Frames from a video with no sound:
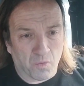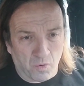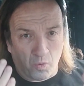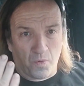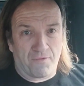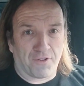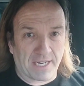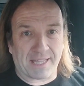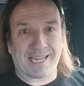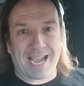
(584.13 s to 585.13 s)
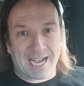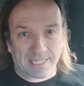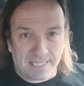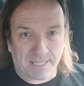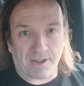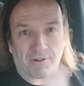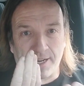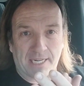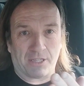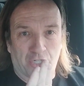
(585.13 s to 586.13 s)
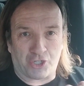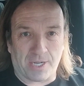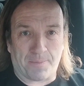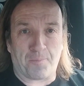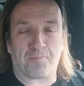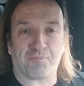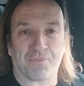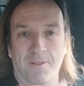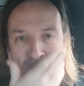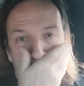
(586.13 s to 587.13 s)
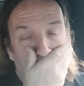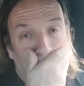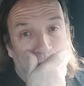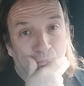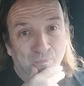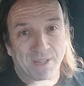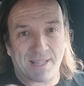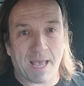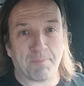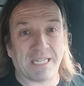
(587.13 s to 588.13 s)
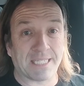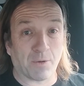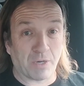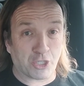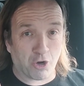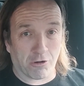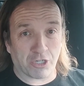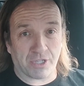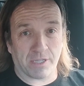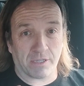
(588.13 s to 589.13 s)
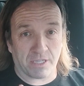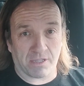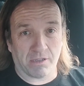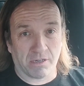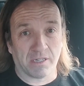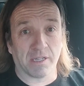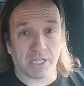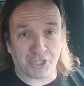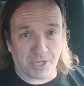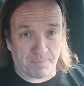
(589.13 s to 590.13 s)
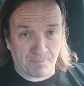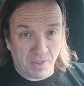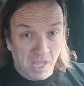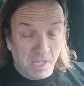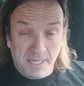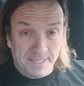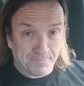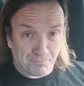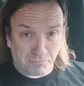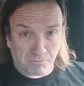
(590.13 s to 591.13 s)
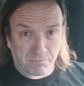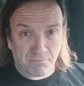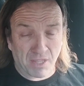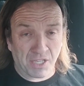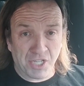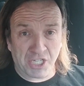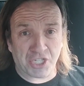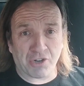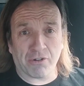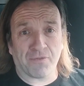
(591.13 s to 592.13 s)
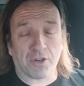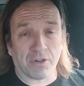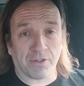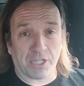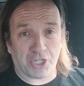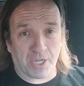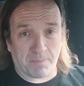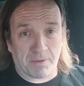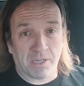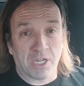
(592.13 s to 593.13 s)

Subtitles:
or reflect the gases that are hitting the ship. And that means that we charge the hull of the ship, the exterior of the hull of the ship,